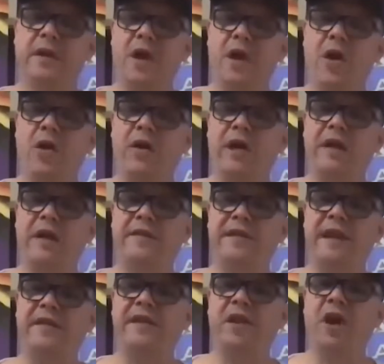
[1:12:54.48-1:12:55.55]
Okay,
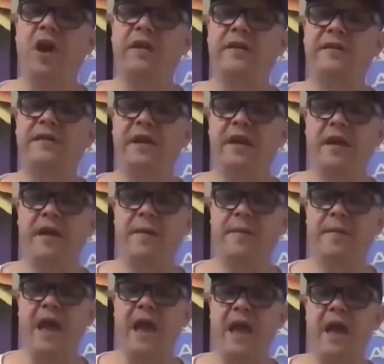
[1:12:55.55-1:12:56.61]
thanks a lot,
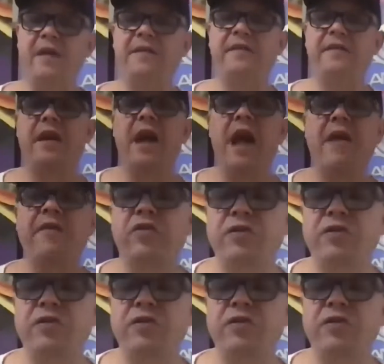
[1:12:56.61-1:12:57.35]
and have a good